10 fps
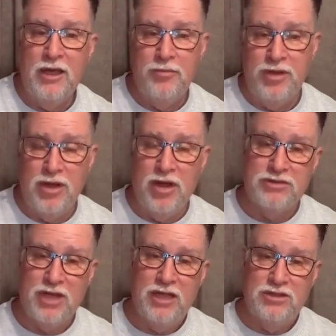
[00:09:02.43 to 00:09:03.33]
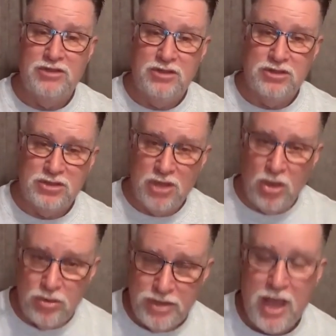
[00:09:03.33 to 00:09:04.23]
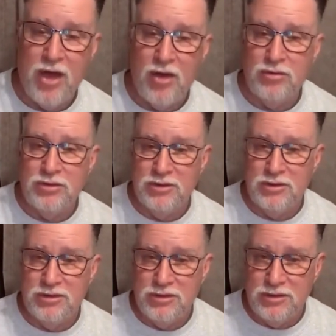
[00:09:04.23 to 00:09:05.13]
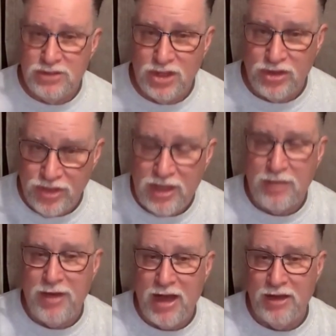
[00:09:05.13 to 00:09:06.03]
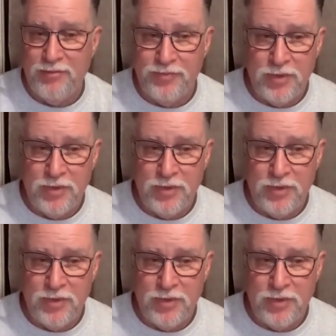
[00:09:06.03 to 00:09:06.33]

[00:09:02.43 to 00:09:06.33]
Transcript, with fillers: because I slowed down to think about it.